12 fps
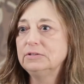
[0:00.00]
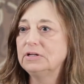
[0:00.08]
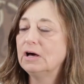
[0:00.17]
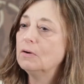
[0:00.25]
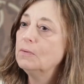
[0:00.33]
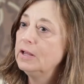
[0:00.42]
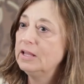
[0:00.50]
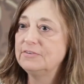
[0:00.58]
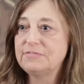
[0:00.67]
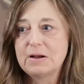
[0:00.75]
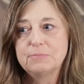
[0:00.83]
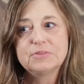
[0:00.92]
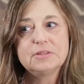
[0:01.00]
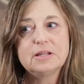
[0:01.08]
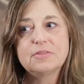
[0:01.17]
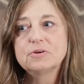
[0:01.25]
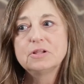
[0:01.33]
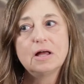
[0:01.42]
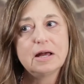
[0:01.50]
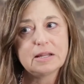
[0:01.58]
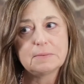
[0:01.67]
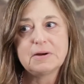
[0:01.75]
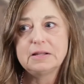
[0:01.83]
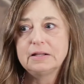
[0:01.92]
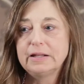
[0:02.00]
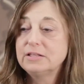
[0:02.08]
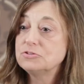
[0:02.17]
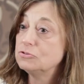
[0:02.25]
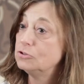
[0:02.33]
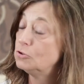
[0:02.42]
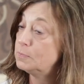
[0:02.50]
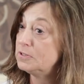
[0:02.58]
You know, if I'm with another client, I might not answer you,